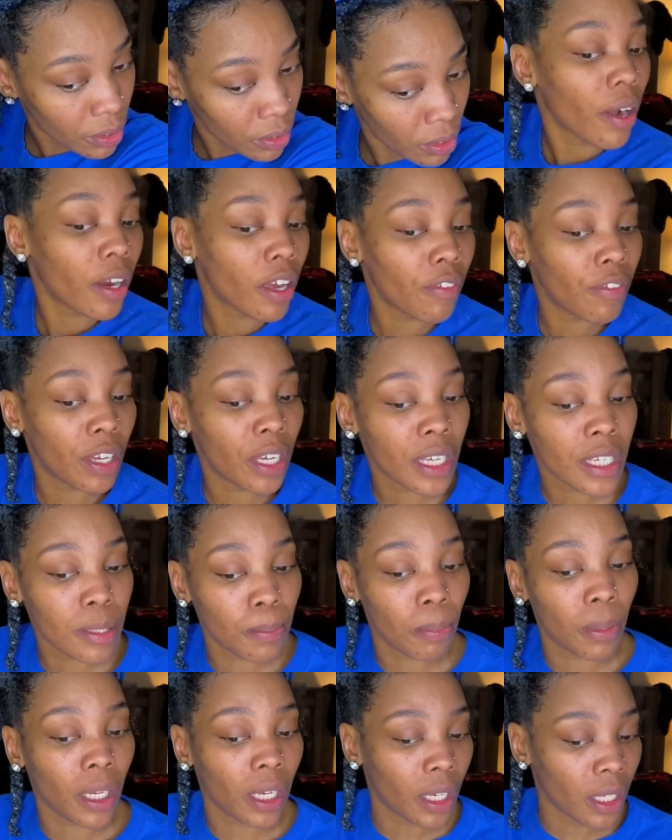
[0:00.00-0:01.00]
Part of it is
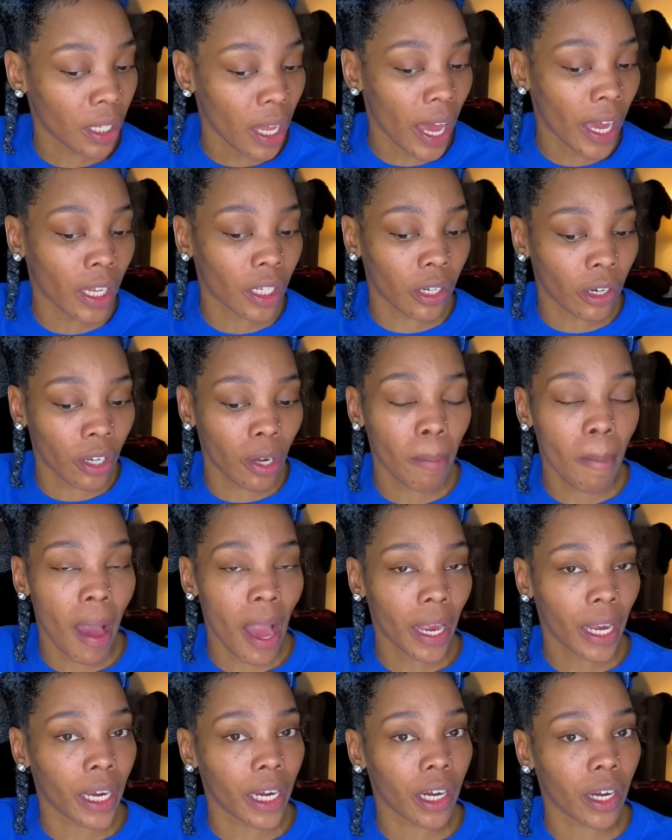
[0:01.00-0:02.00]
me like learning my
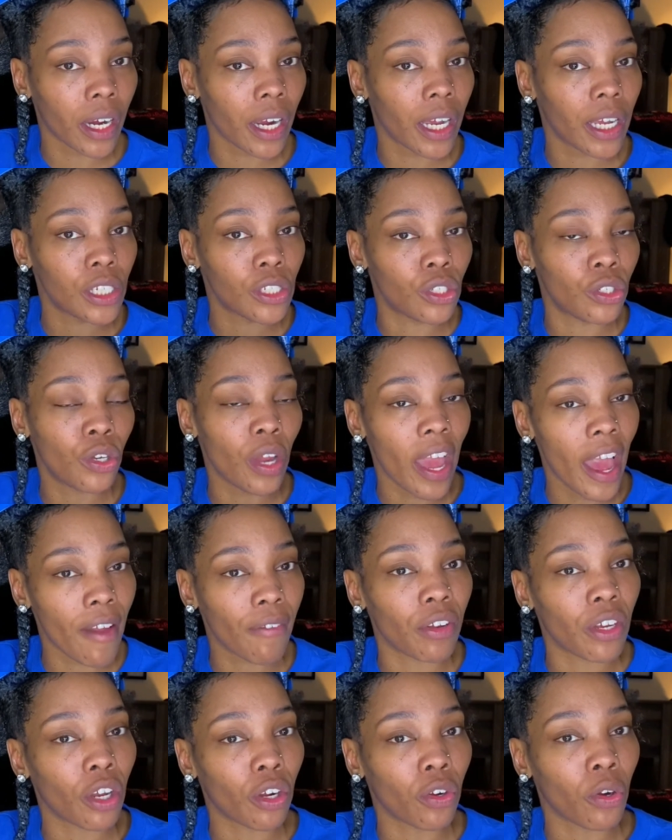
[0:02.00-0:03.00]
hair and
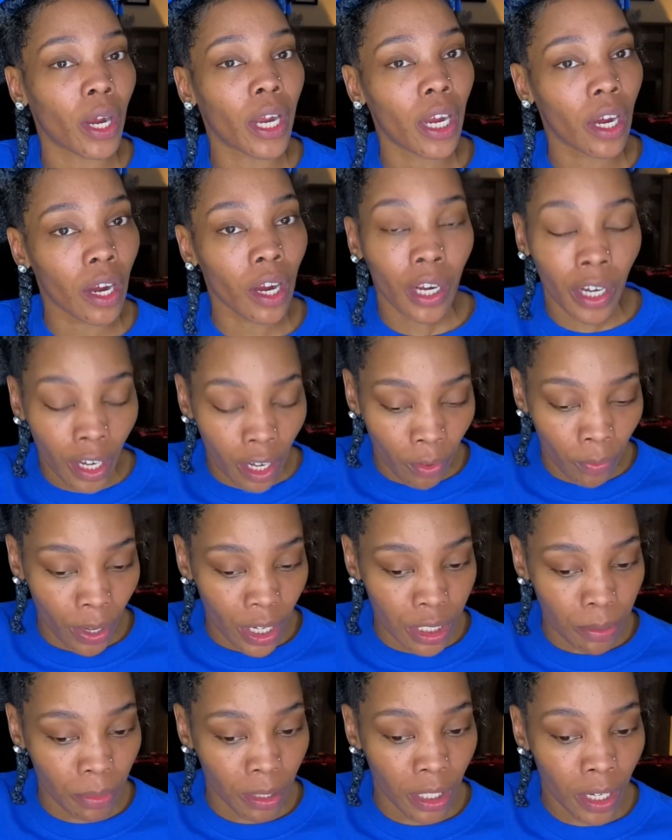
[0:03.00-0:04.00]
having a great hair care
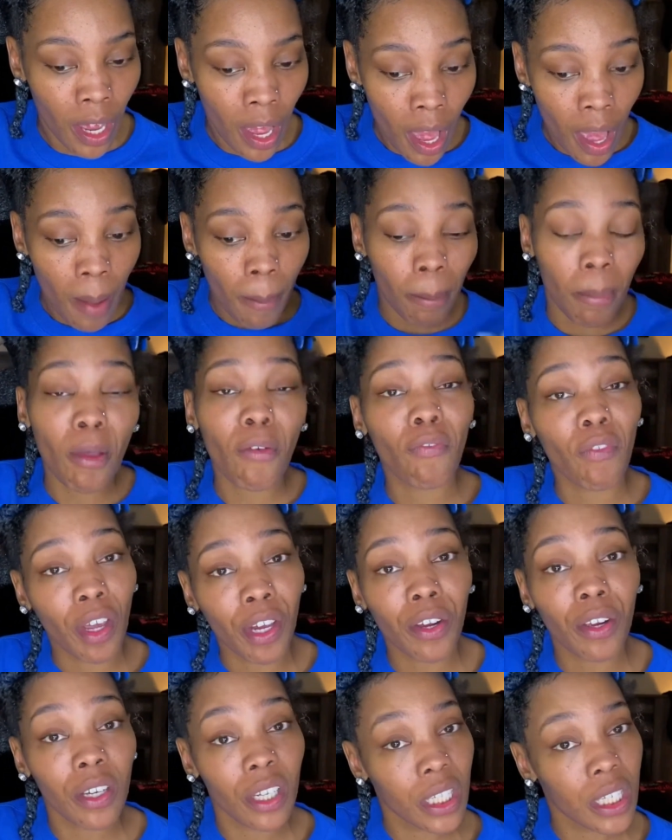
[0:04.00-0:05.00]
regimen, but
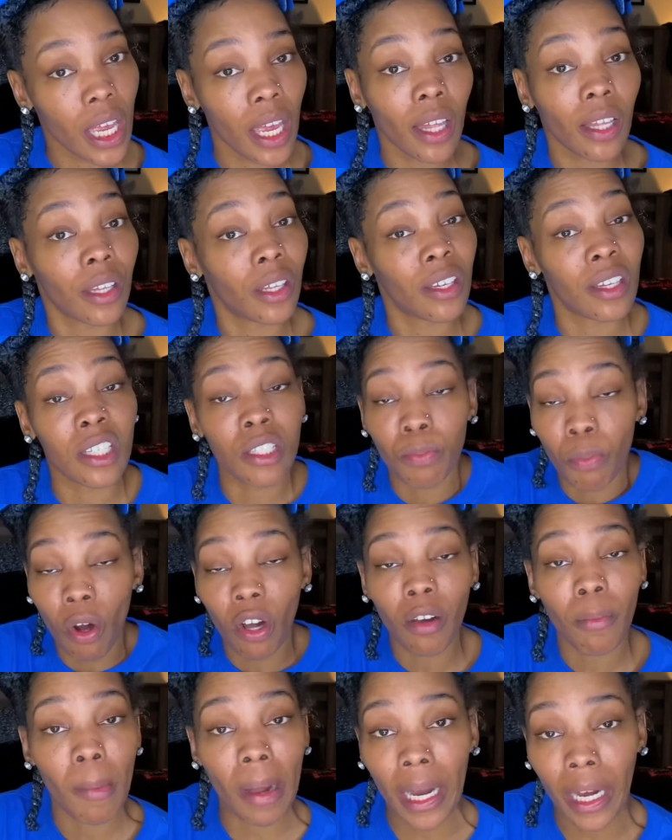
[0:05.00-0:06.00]
finger detangling is part
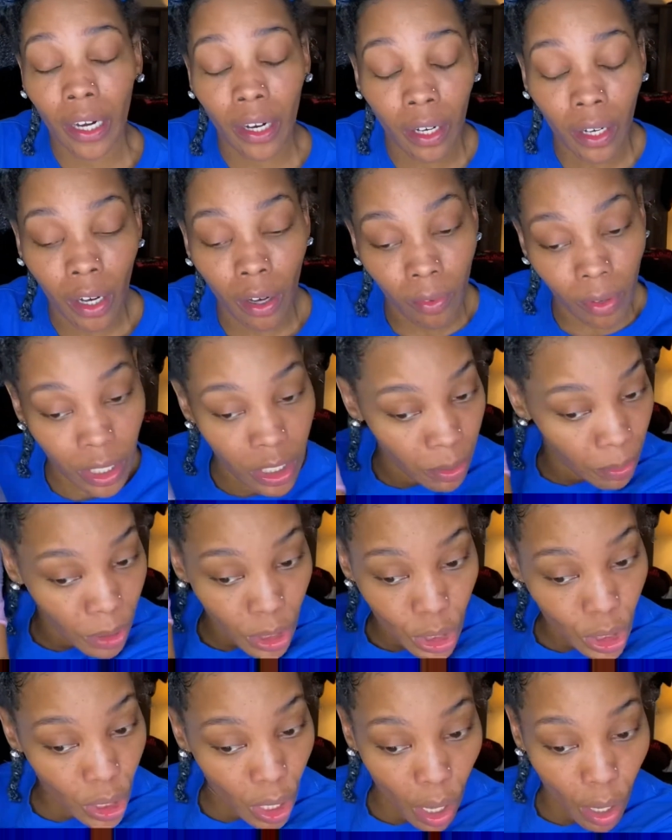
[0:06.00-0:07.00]
of my hair care regimen.
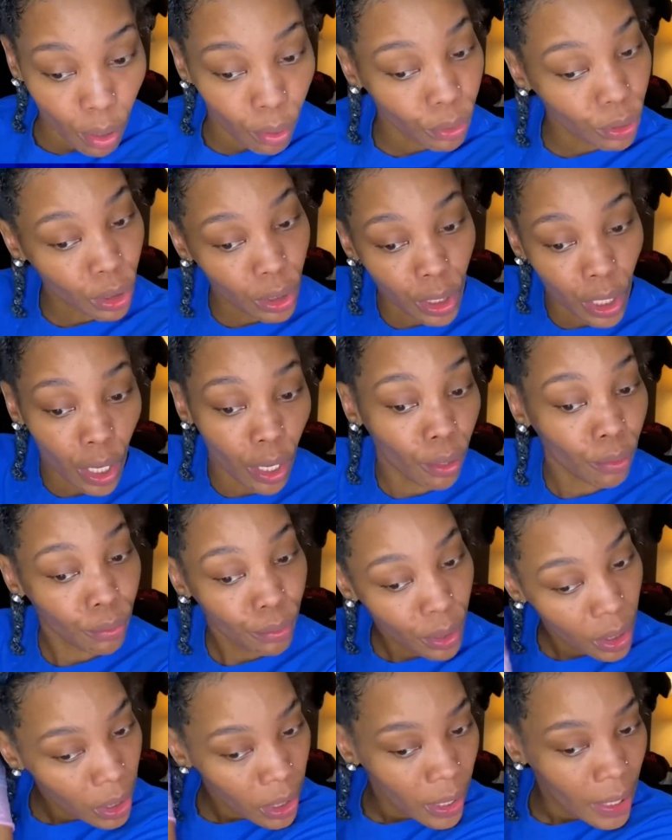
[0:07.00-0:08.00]
So, you know,
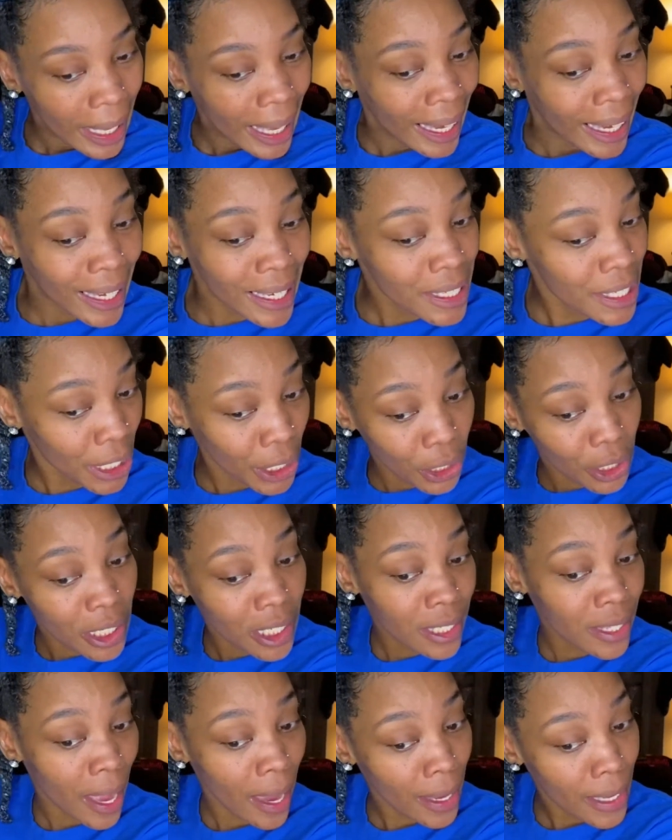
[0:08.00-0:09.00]
it's here to
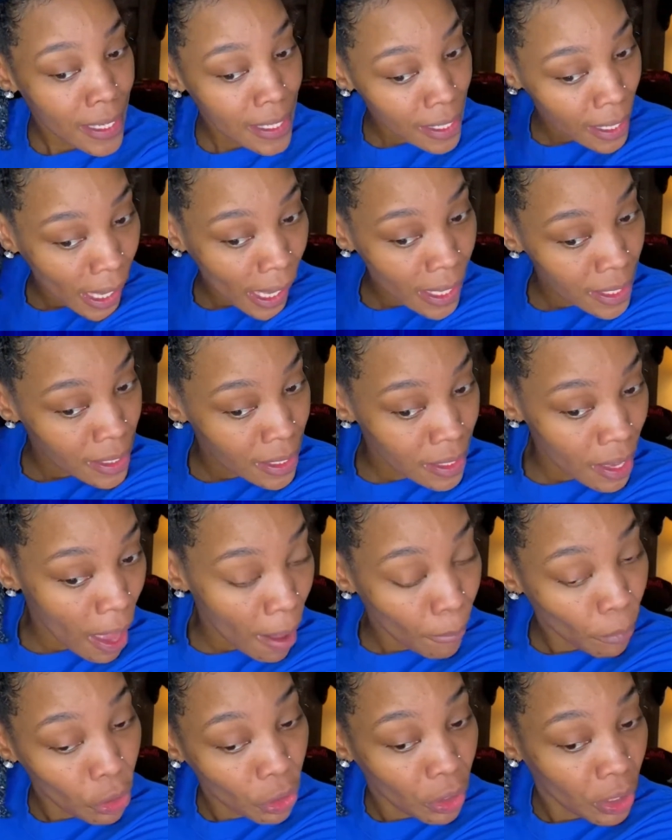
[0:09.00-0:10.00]
stay, sis.
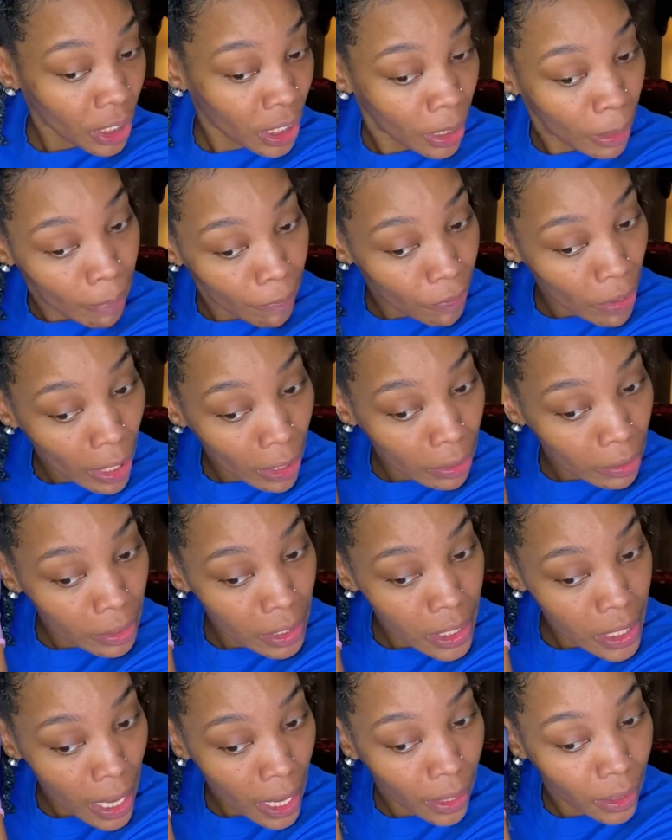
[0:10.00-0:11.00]
I'm going to keep finger
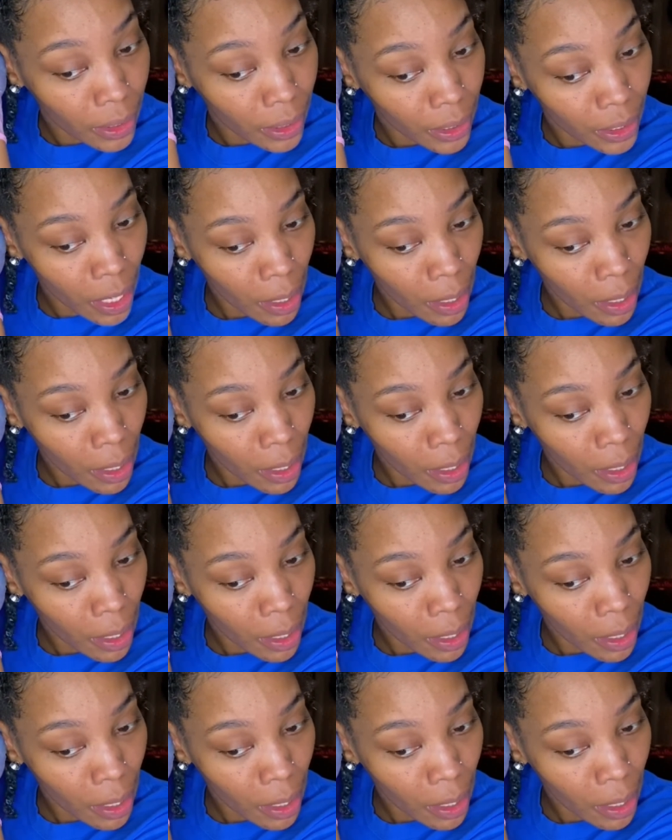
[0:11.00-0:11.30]
detangling.